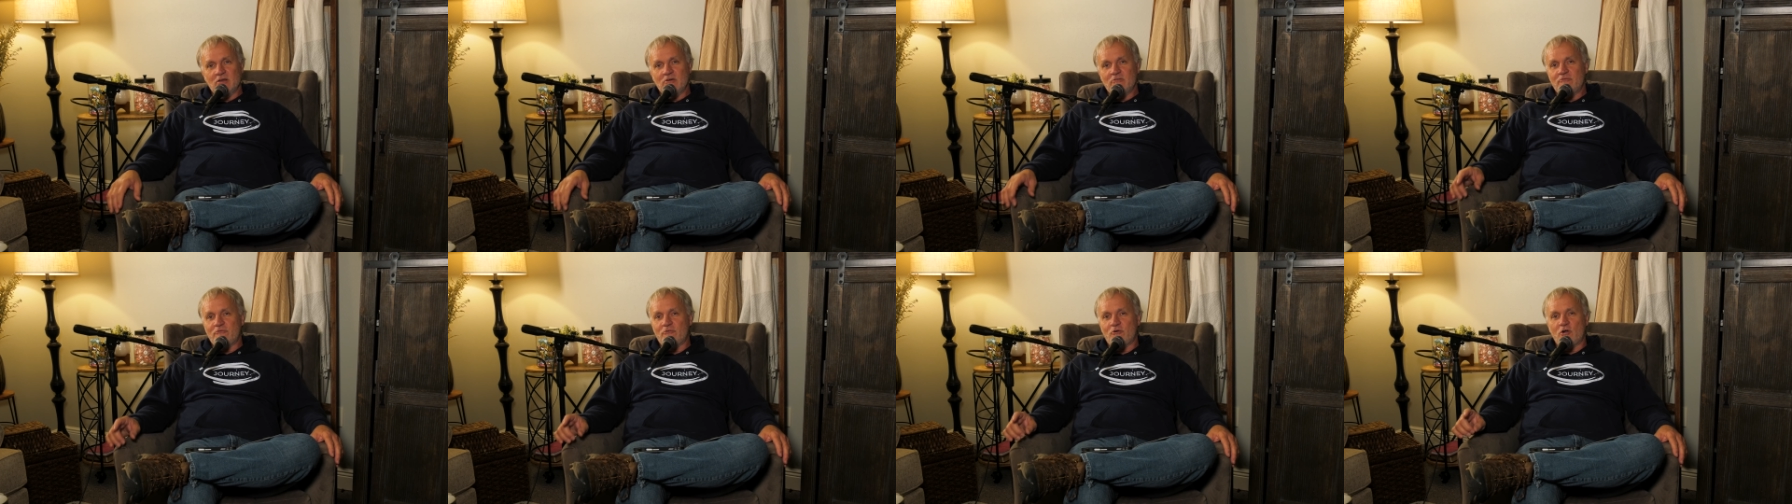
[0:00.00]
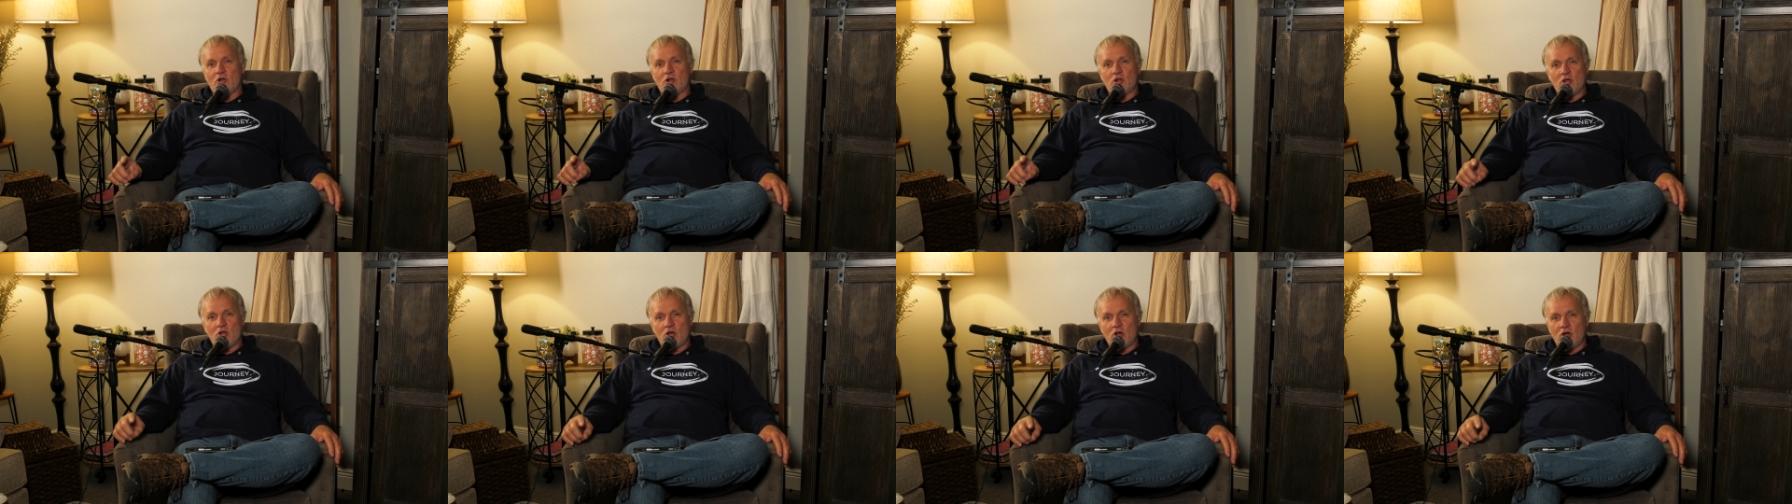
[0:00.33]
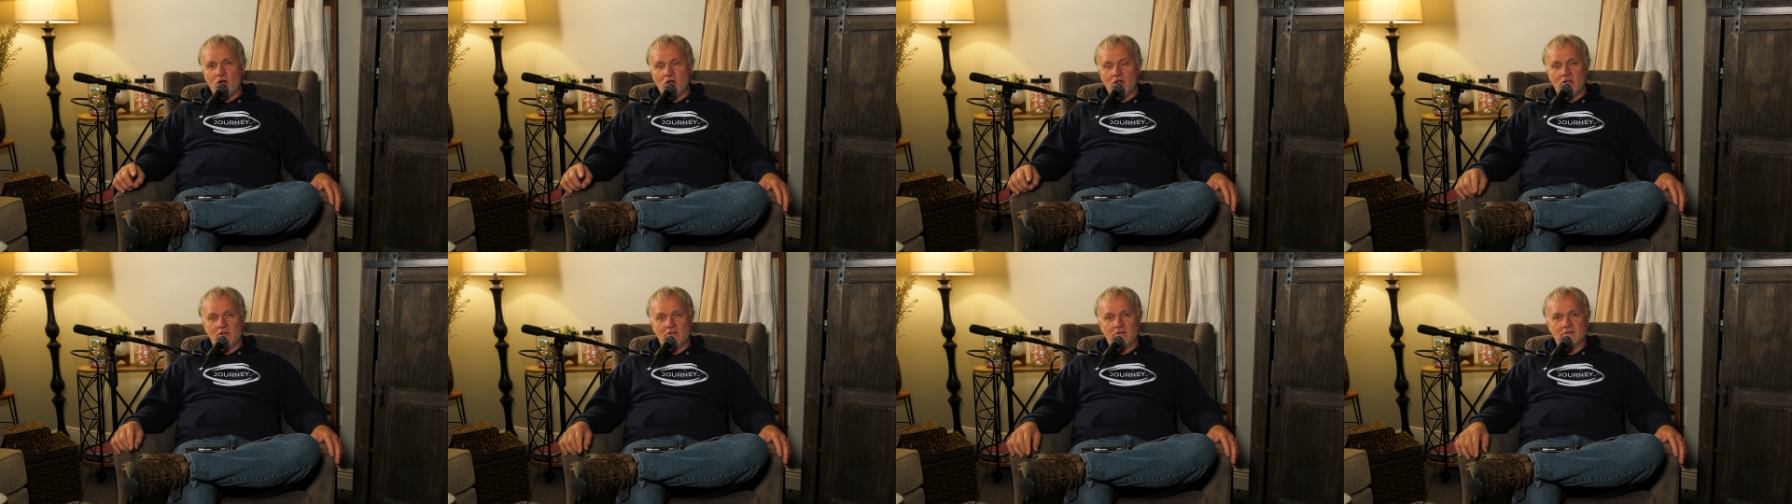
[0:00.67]
for a
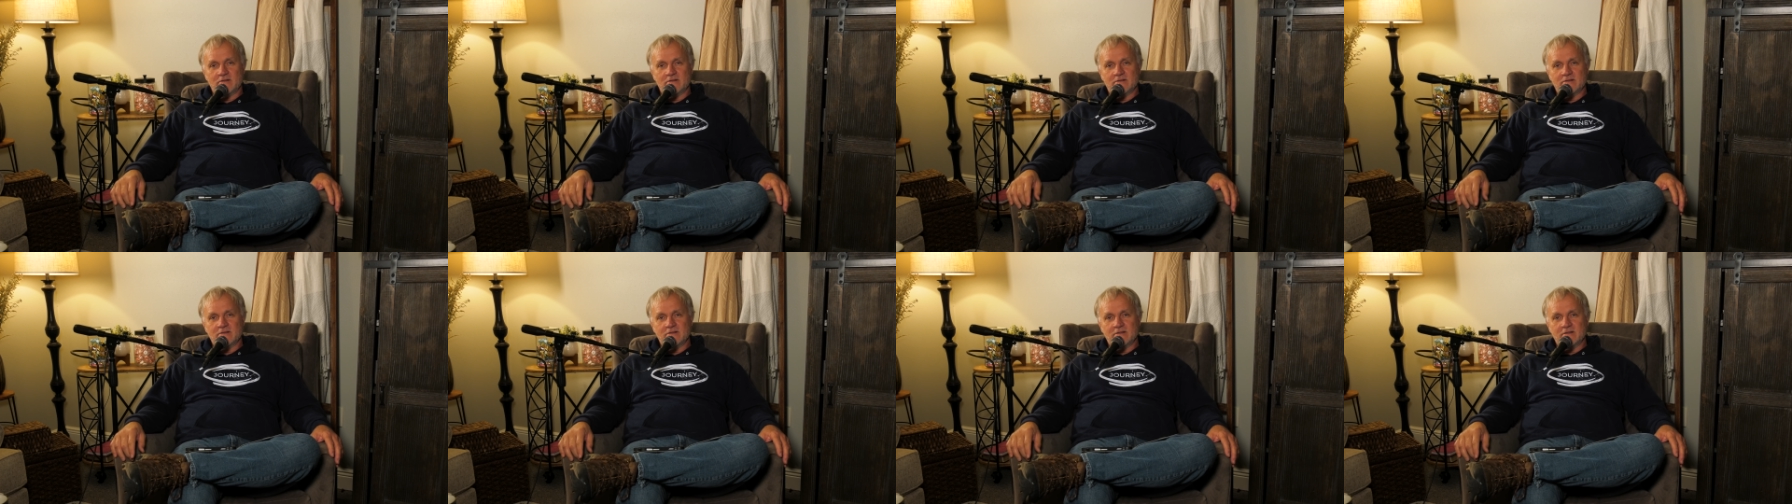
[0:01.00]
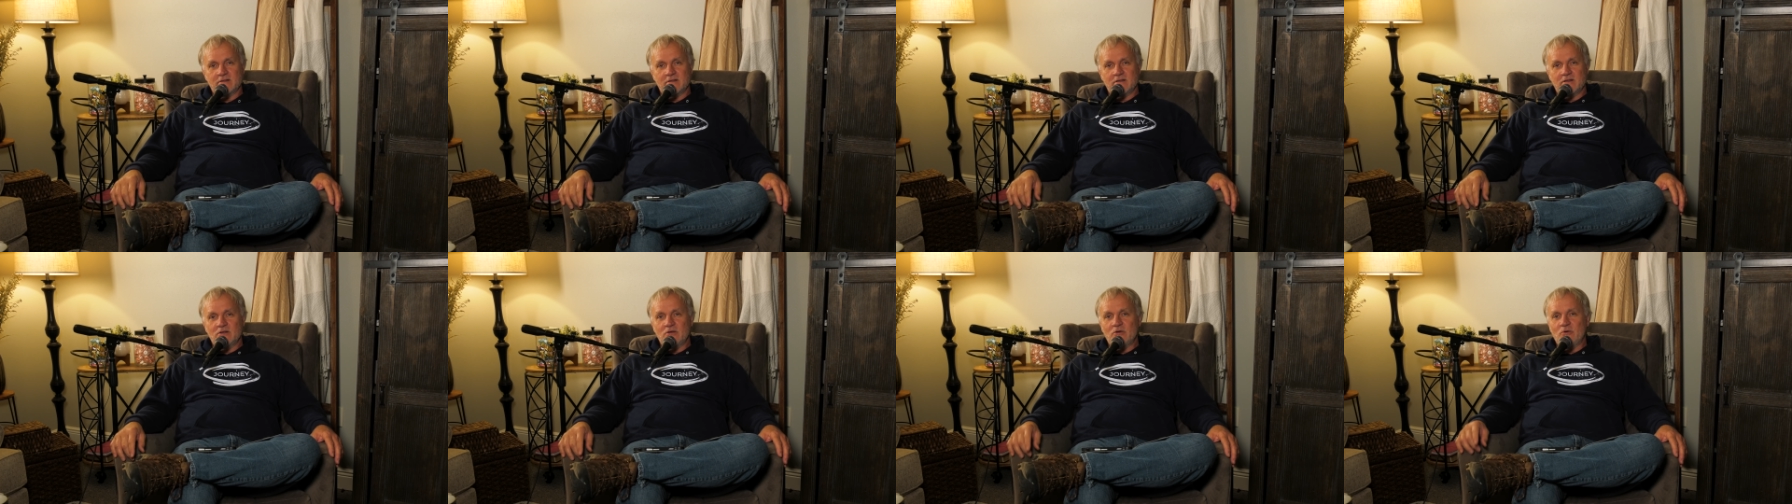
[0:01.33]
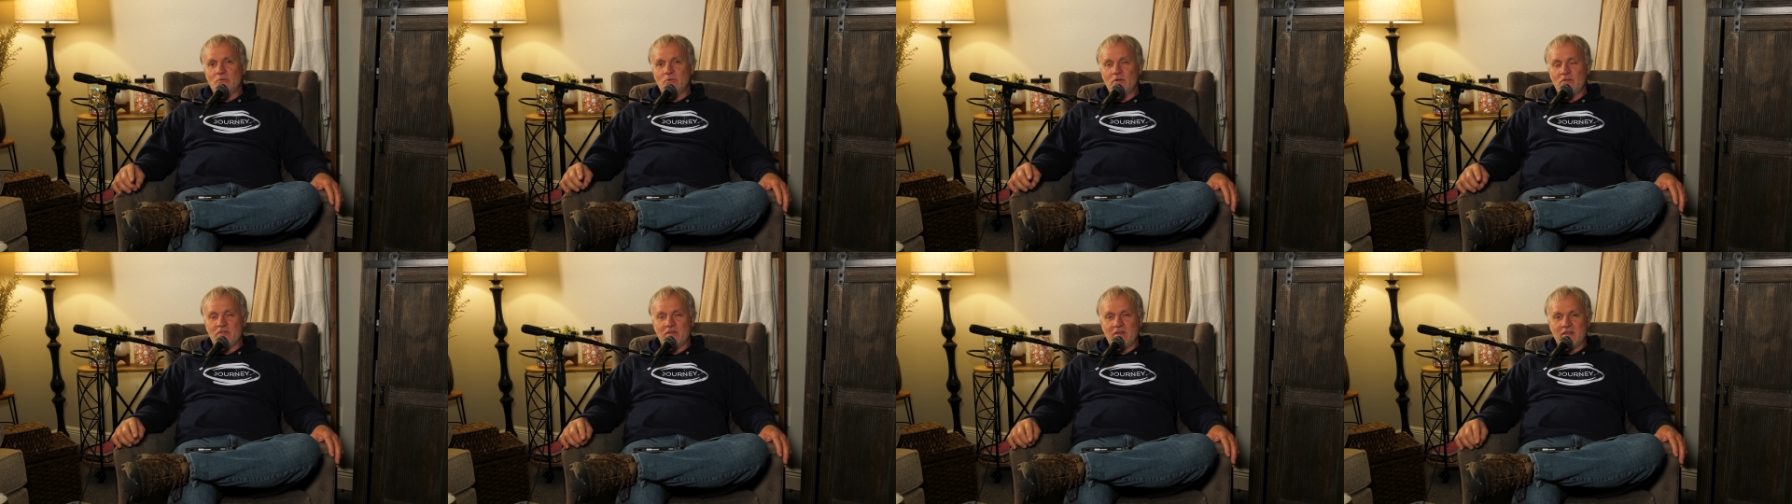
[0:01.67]
call,
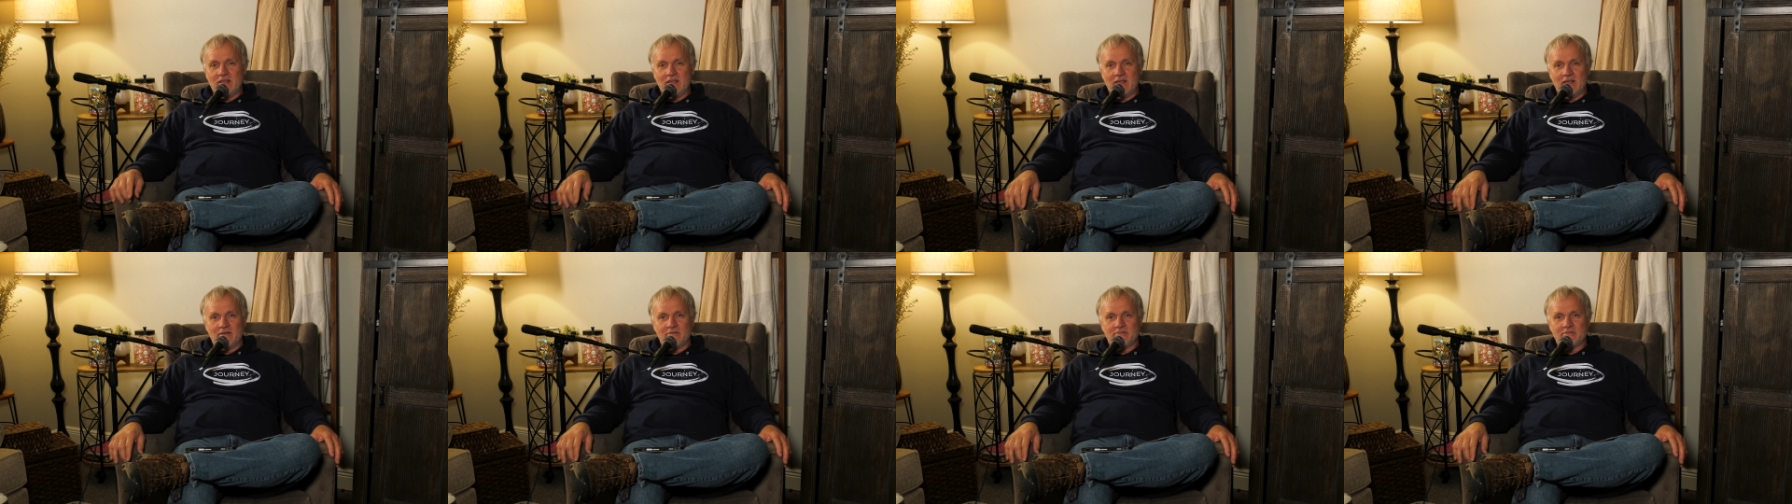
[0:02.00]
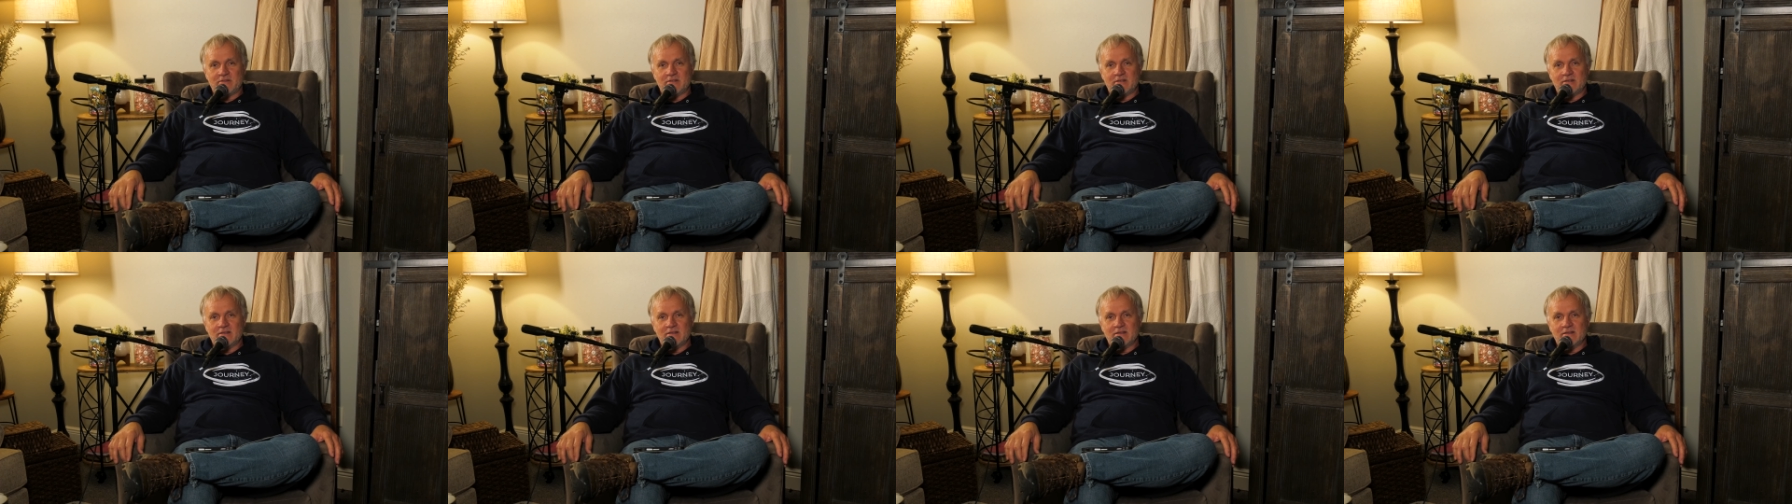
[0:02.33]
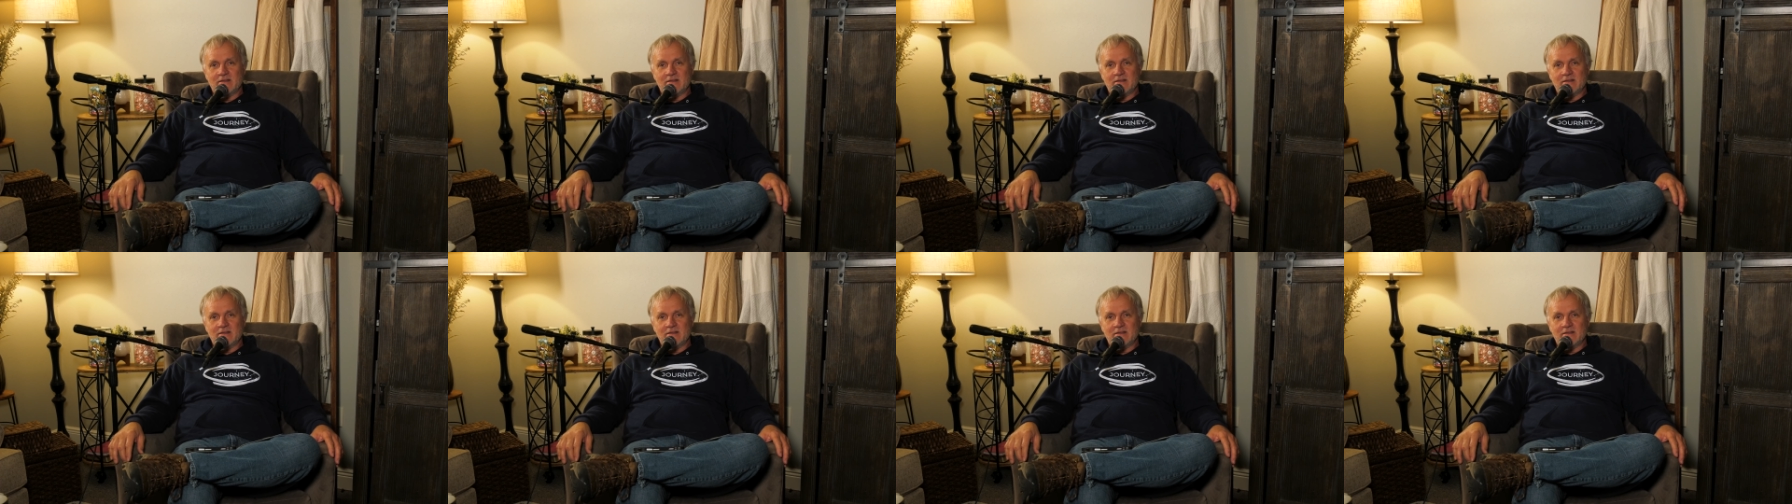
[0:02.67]
with a gift